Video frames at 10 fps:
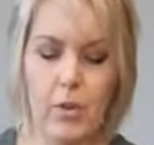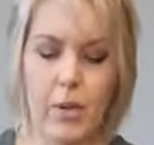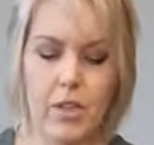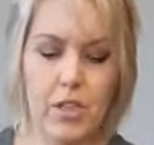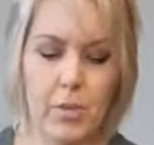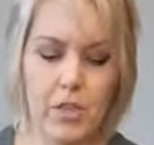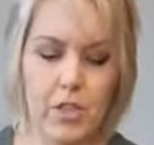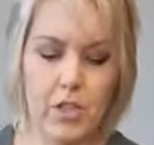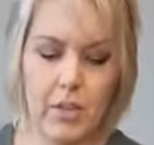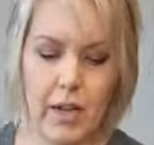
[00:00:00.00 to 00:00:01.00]
what to switch it
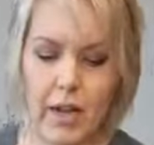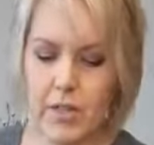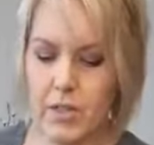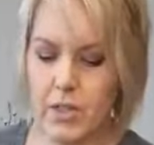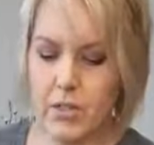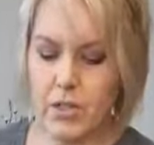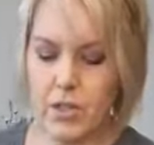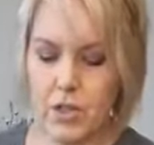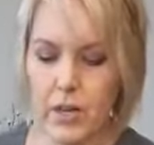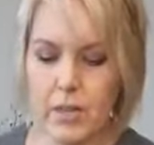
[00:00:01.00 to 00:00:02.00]
to next, you could
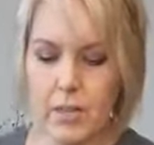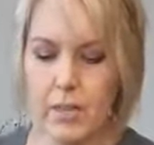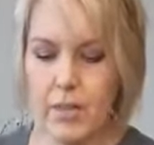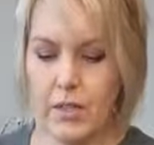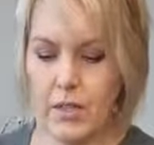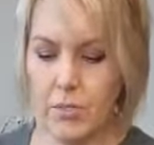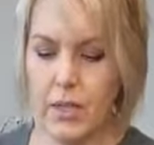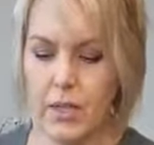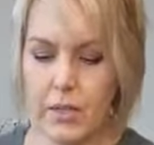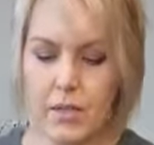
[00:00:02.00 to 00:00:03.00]
try some of these new
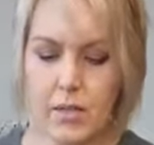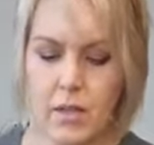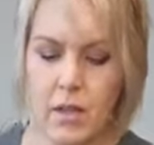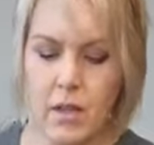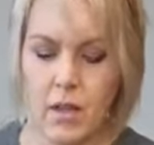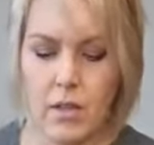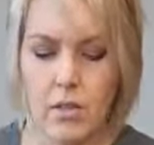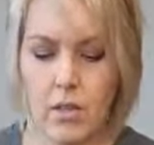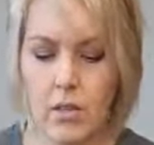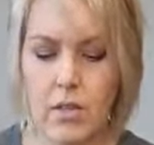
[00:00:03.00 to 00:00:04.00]
pieces.
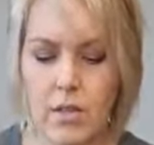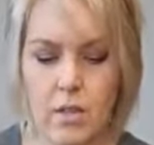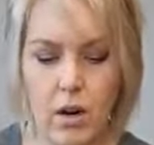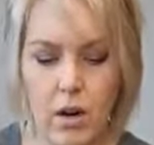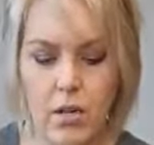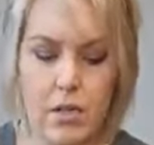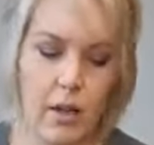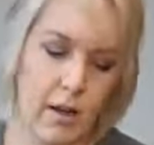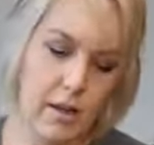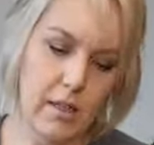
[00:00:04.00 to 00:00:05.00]
So this is our
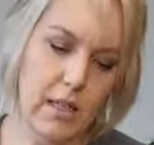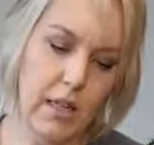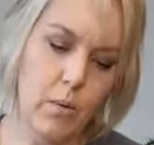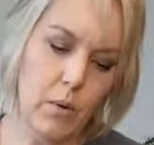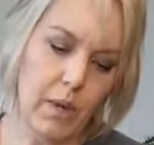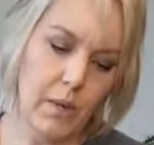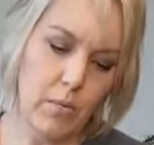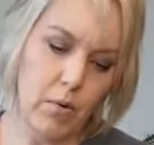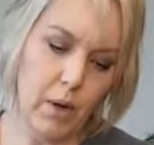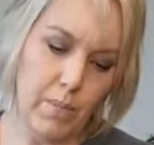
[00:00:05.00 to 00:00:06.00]
teak wood
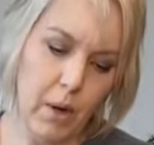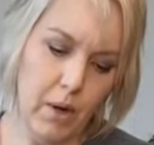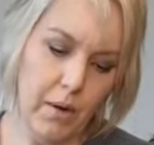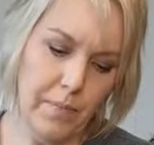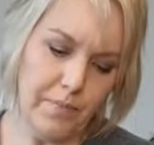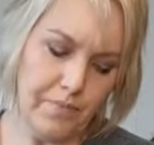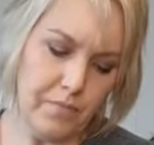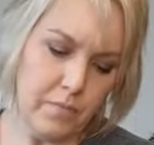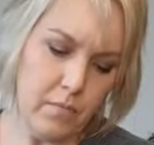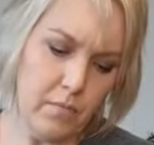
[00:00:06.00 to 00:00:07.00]
root ball,
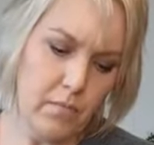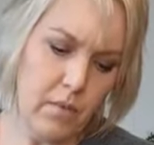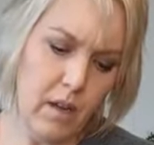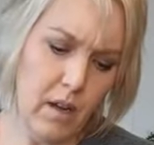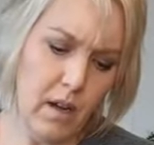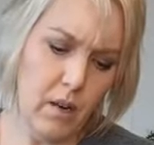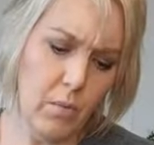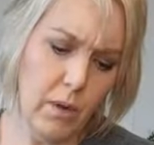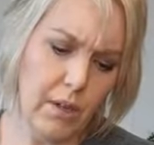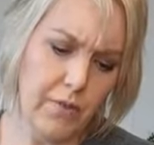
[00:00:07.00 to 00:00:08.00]

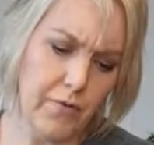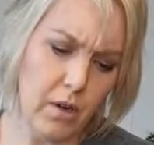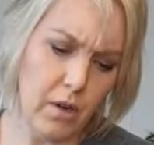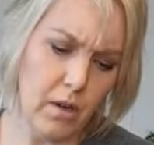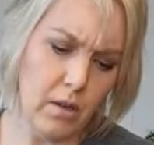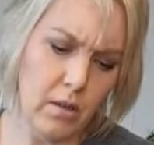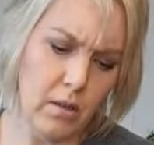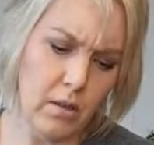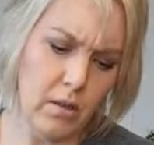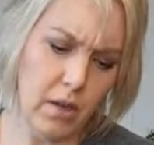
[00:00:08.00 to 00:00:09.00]
root fir,
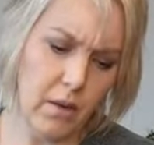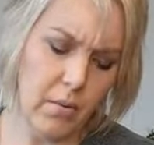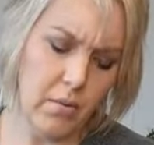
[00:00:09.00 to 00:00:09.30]
no,